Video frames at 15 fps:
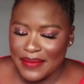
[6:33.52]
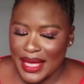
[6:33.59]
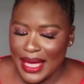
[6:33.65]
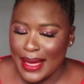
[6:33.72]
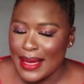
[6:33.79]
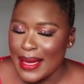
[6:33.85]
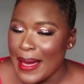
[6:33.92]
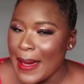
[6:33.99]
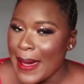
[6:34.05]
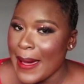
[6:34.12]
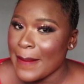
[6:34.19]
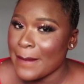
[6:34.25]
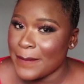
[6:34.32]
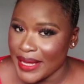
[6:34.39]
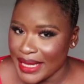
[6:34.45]
me
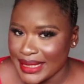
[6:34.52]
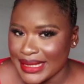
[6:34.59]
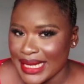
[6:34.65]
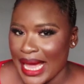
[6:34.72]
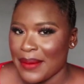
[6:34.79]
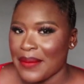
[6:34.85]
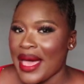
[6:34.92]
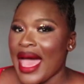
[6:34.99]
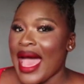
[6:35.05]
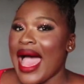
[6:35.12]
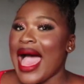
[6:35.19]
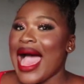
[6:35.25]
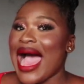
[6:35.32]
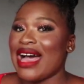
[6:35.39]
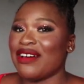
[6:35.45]
big time.
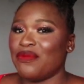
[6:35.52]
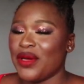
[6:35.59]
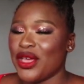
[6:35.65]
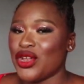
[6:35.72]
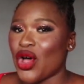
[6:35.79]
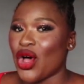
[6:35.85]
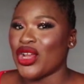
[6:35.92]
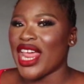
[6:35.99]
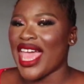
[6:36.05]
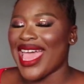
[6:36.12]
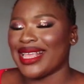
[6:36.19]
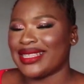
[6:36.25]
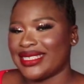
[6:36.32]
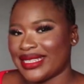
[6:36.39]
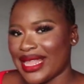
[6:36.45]
I've been on
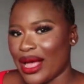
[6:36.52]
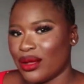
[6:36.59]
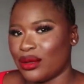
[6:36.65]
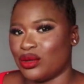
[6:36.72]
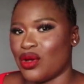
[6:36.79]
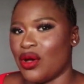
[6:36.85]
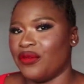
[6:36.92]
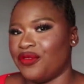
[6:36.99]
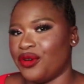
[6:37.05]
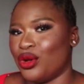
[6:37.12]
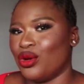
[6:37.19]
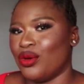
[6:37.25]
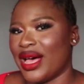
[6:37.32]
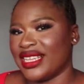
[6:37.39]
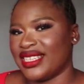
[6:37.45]
8,000
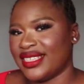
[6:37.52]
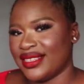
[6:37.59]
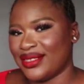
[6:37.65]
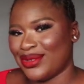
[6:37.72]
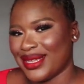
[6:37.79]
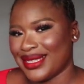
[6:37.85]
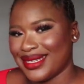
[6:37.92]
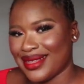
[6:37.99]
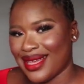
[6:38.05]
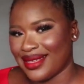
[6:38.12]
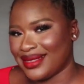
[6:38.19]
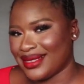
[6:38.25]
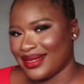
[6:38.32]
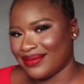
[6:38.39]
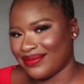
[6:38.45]
followers since
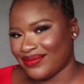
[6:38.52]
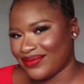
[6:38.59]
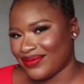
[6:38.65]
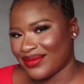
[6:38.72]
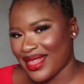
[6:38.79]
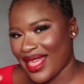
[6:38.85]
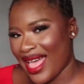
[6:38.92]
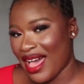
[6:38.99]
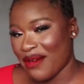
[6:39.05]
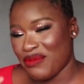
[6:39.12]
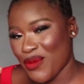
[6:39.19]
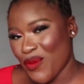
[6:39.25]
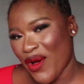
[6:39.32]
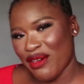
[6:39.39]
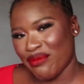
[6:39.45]
2019, and
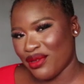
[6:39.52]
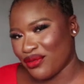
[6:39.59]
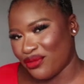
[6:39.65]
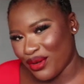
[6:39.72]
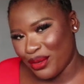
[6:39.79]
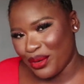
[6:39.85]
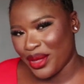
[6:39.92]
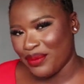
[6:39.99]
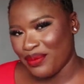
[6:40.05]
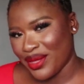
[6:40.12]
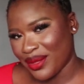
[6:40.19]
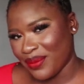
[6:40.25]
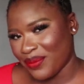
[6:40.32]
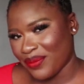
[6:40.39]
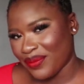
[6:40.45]
people have been following
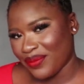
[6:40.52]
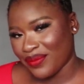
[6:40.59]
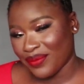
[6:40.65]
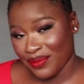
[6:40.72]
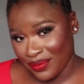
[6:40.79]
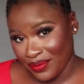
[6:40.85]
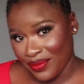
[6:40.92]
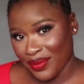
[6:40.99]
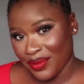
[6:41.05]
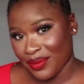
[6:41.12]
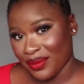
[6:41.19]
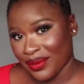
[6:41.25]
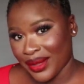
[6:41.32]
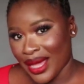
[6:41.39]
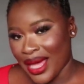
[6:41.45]
me.
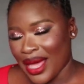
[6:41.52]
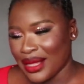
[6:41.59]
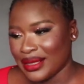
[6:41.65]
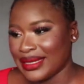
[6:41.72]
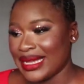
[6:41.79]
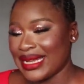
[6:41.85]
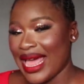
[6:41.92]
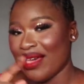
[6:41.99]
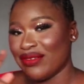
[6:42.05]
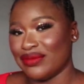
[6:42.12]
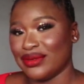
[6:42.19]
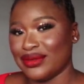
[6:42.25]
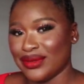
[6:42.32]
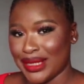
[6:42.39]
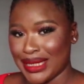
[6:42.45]
They not
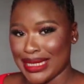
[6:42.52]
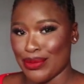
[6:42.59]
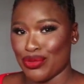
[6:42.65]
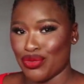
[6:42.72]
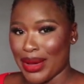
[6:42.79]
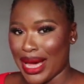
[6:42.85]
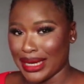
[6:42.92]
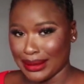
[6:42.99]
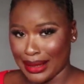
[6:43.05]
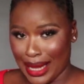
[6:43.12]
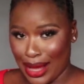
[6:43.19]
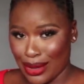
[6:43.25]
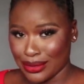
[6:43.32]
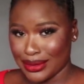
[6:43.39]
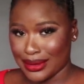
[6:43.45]
even disabled my
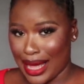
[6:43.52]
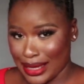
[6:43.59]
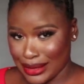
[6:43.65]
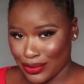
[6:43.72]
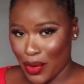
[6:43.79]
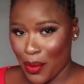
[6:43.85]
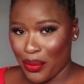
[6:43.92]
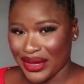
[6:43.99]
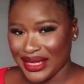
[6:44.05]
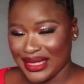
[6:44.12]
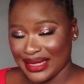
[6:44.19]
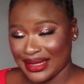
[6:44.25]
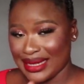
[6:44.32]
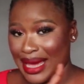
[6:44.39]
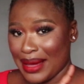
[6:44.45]
account at one
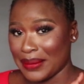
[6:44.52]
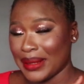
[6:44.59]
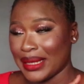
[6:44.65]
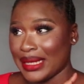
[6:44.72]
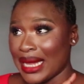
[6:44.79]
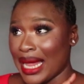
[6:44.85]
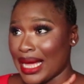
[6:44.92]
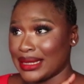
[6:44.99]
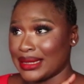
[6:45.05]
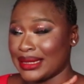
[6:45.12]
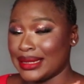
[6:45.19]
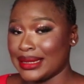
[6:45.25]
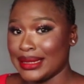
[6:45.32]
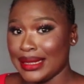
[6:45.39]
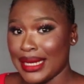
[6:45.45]
point in time
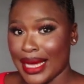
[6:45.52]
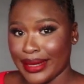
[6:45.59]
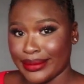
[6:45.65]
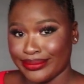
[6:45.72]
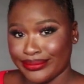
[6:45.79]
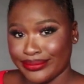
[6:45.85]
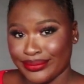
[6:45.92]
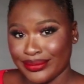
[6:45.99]
last year.